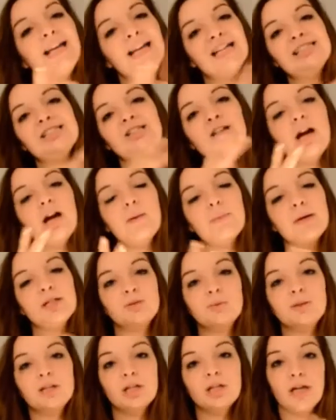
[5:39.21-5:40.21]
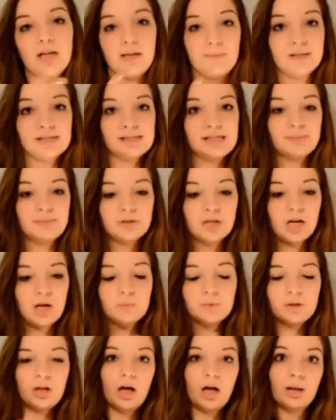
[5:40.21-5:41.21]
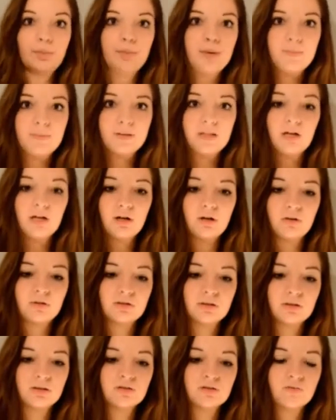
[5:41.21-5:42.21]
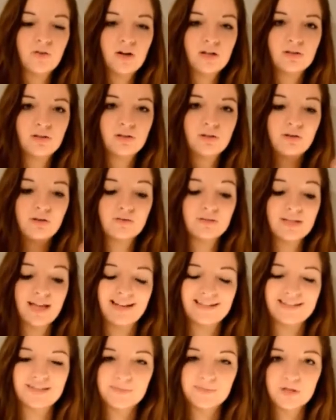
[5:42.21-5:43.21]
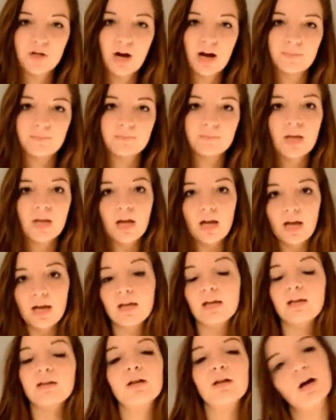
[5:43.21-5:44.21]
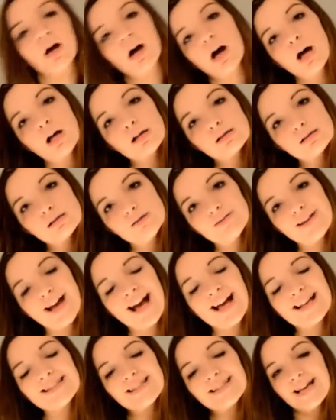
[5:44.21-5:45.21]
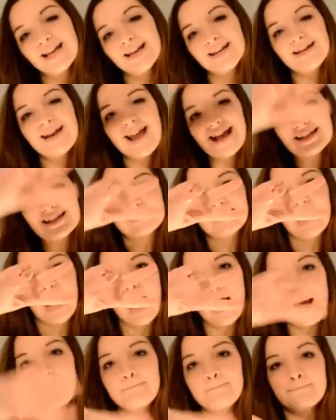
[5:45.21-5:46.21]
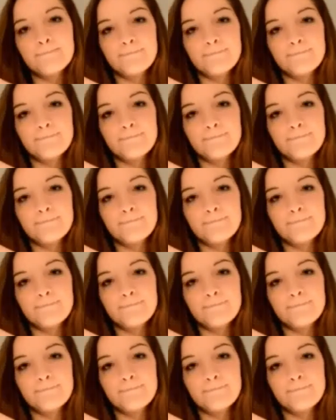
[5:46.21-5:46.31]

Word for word: Instagram, my Twitter, and my Snapchat will all be below, so you should follow those and subscribe. And I'll see you guys next time.